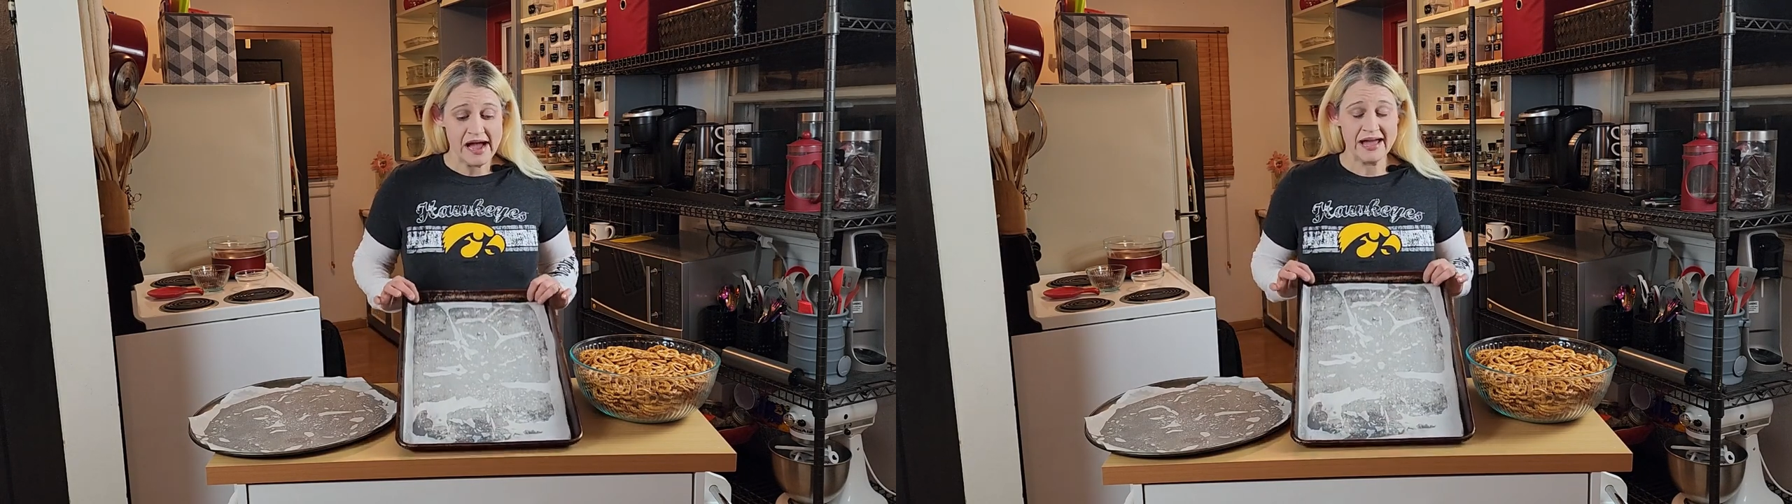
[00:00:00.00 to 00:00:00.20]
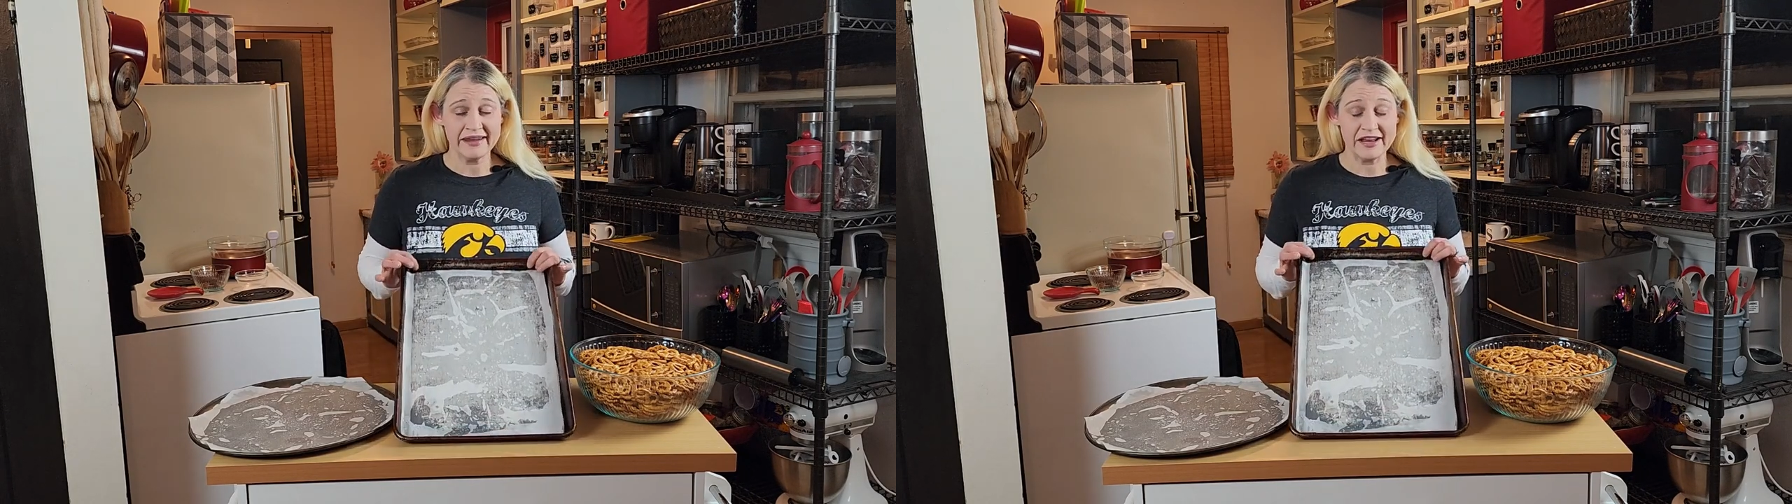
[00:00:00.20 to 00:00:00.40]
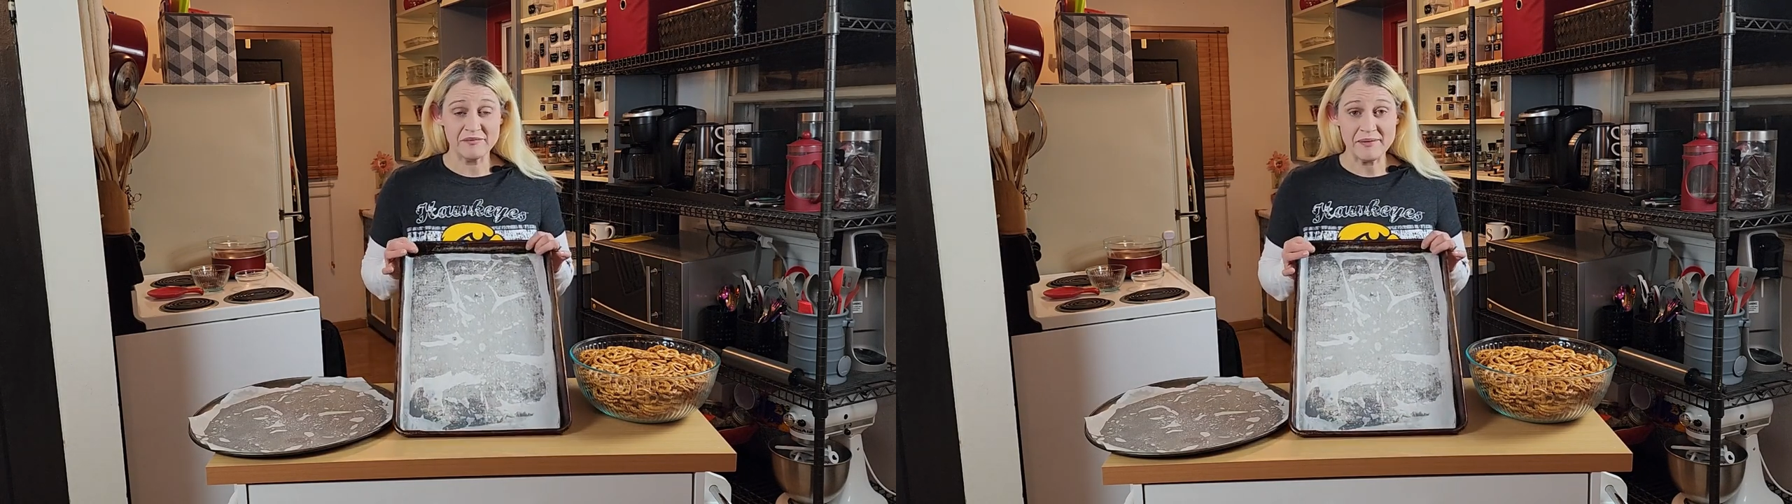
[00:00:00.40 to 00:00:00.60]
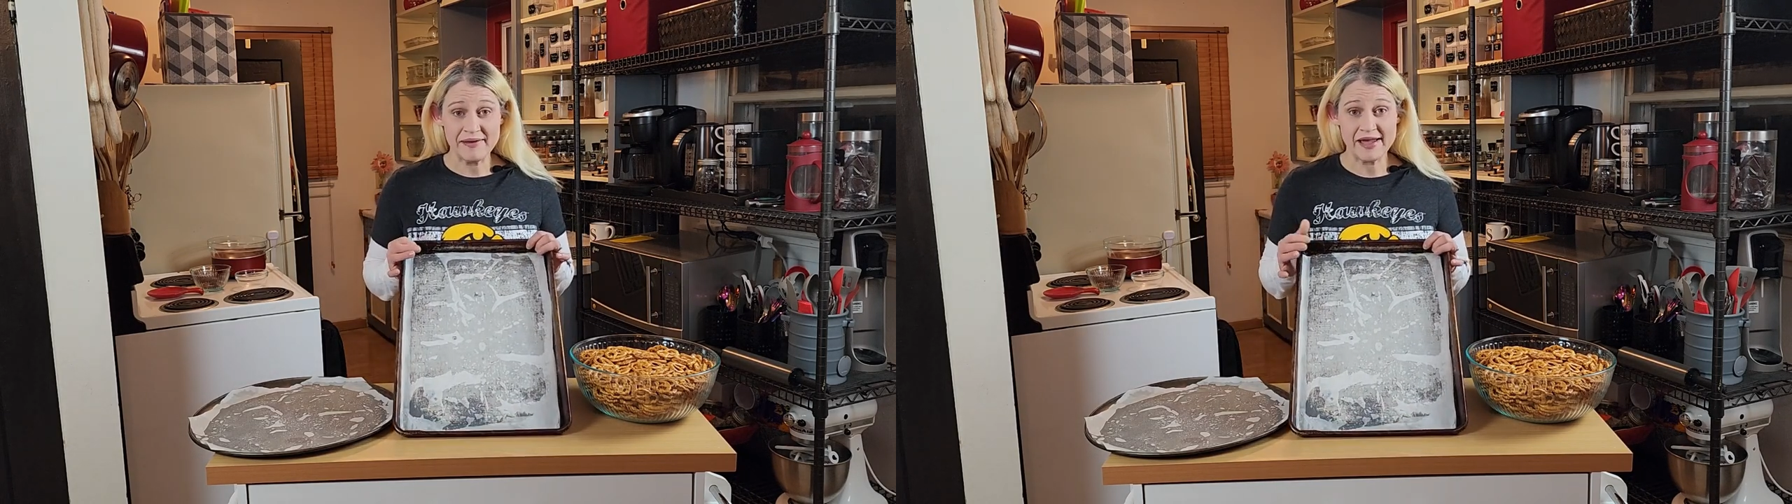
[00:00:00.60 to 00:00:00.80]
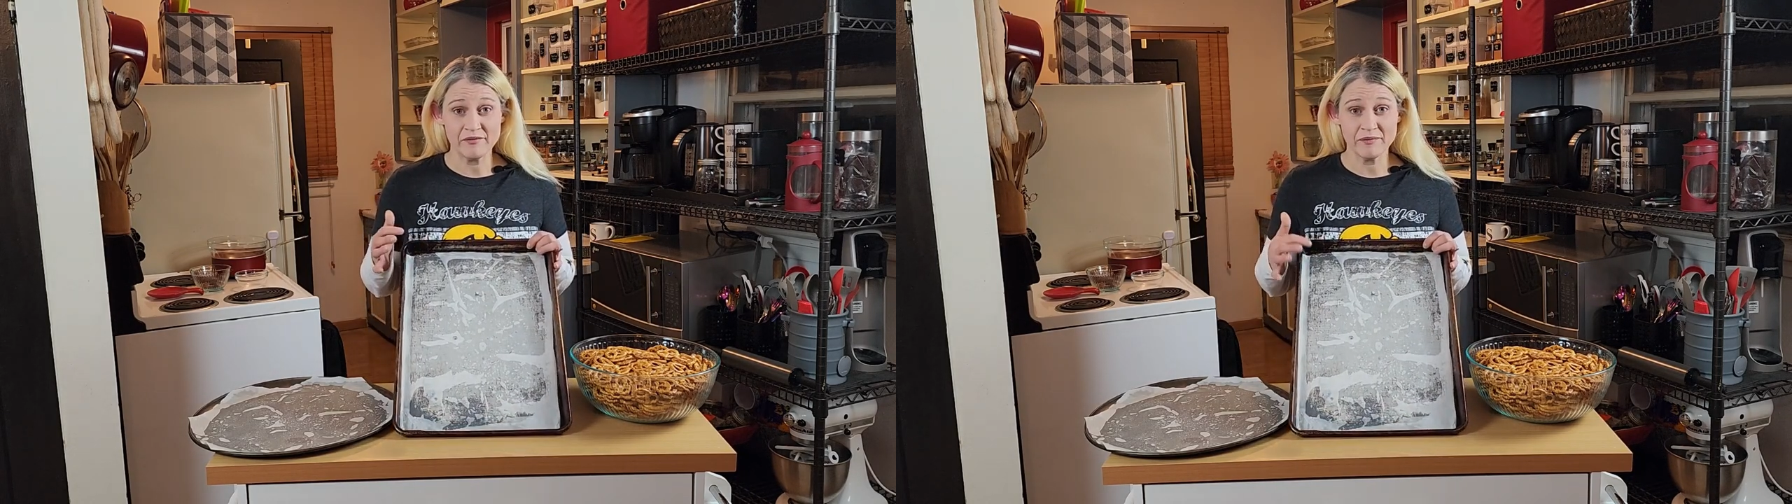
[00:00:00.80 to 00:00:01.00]
I line my
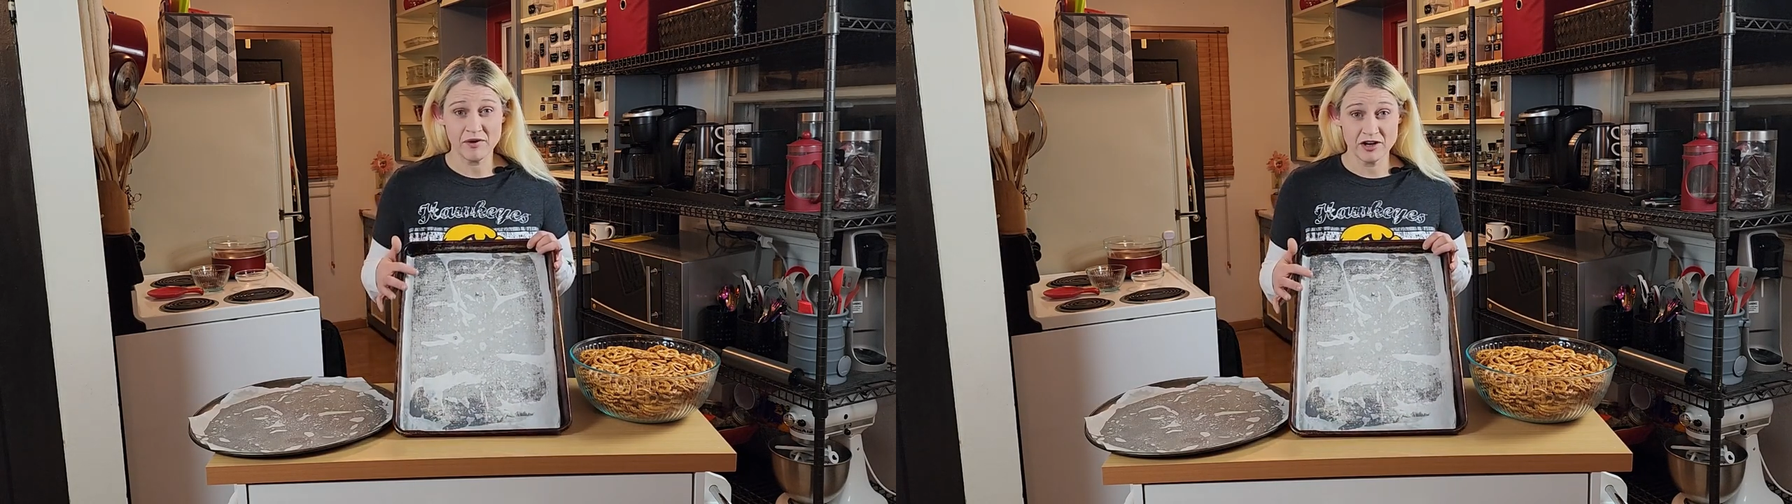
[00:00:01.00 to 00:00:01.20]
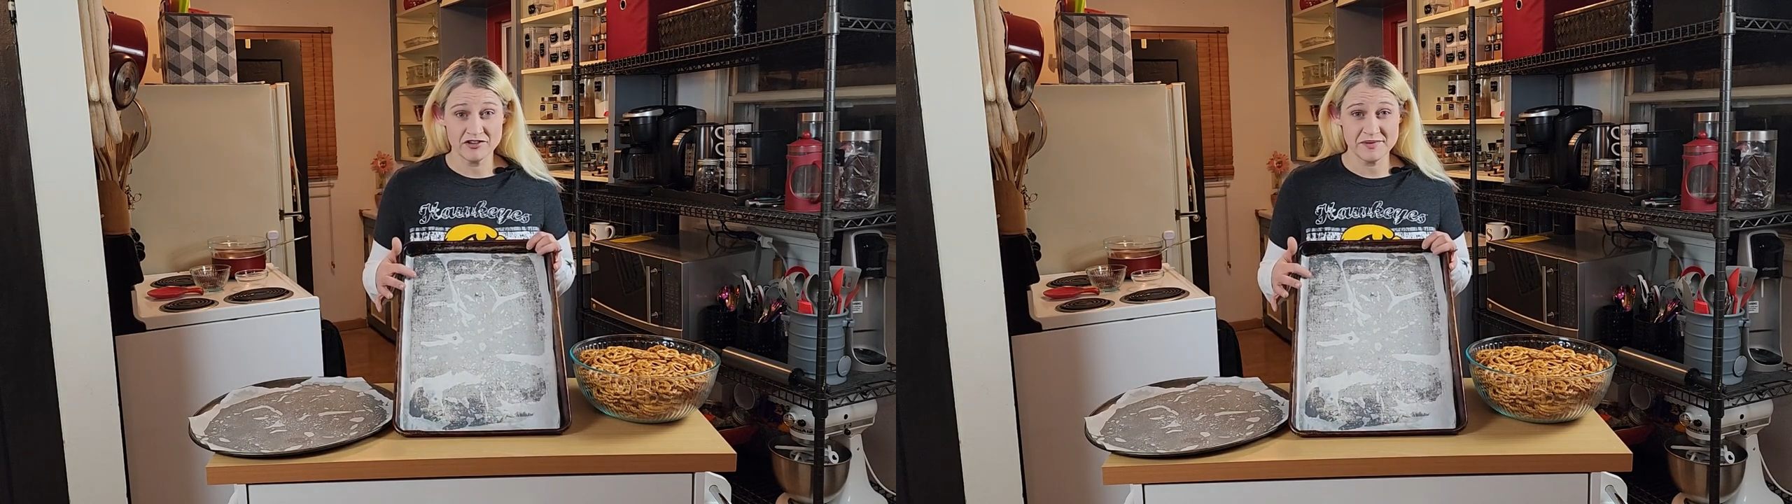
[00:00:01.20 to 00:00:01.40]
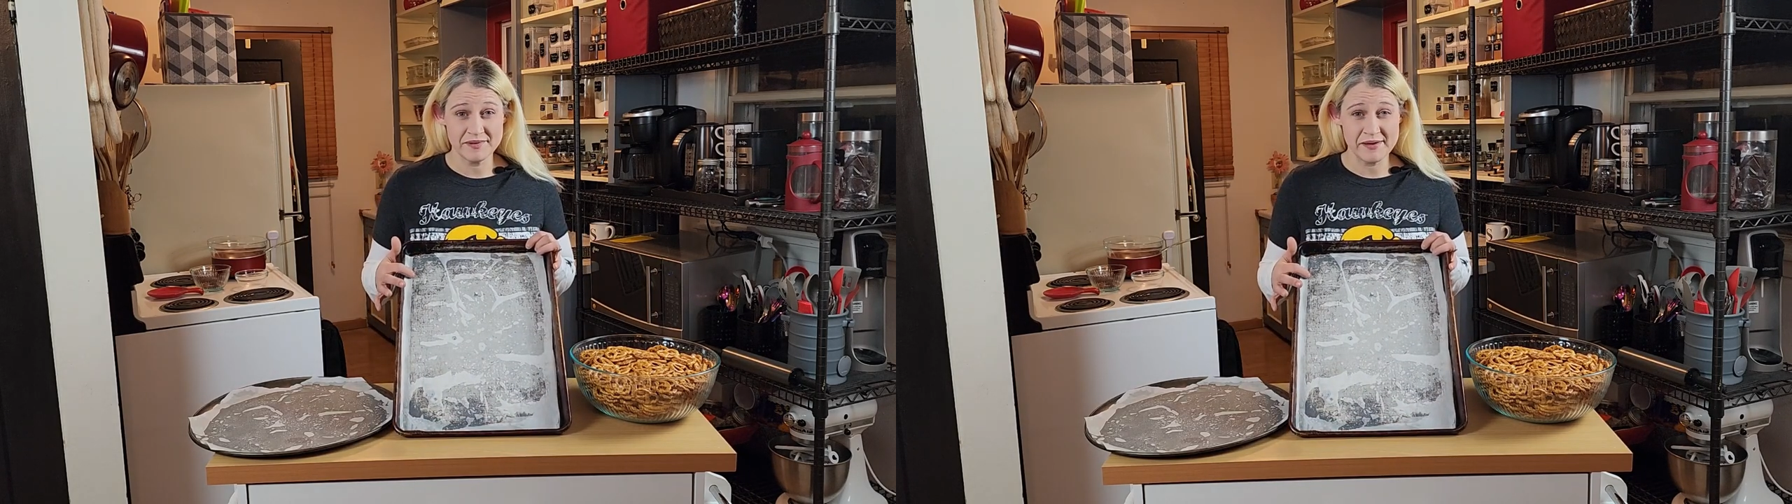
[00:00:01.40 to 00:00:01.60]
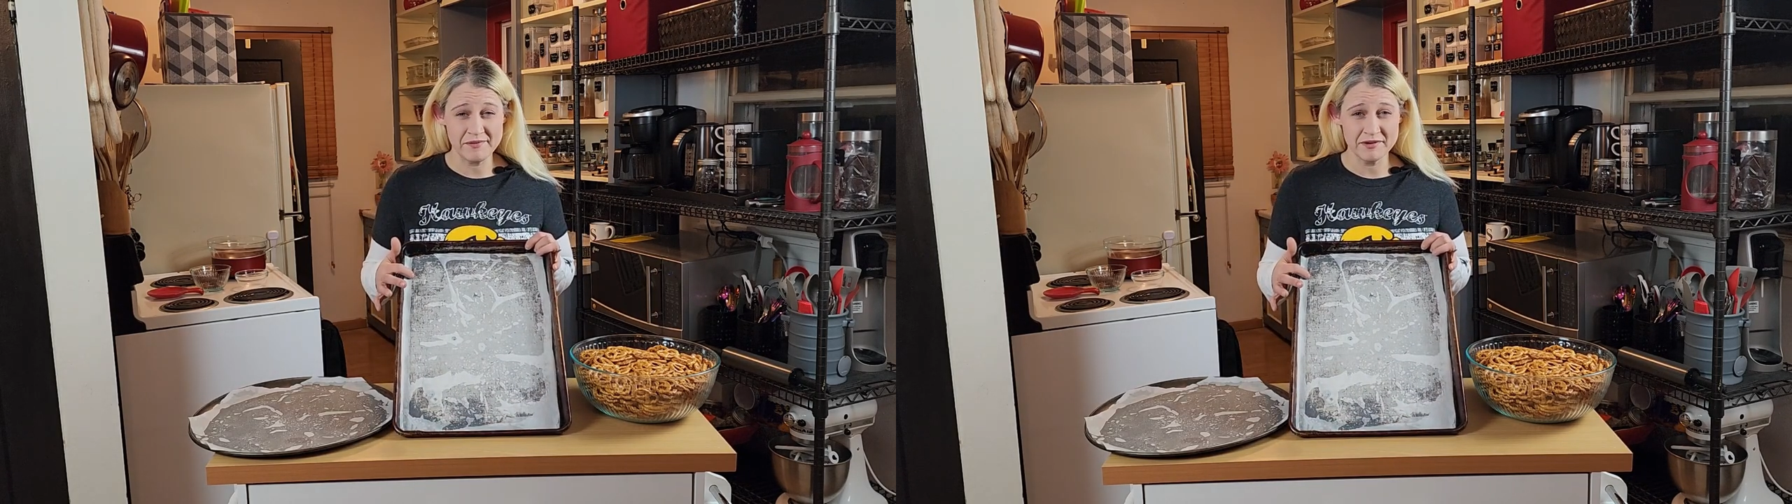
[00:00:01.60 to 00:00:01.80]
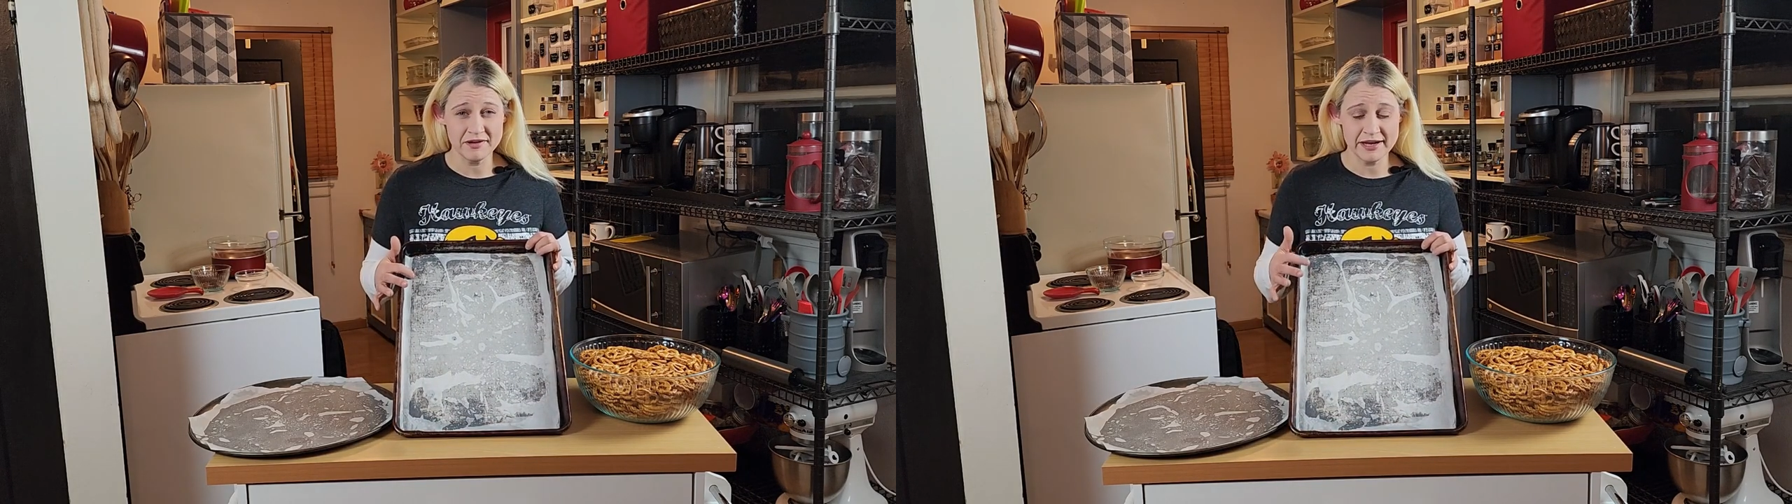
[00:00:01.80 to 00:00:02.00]
pan with parchment paper,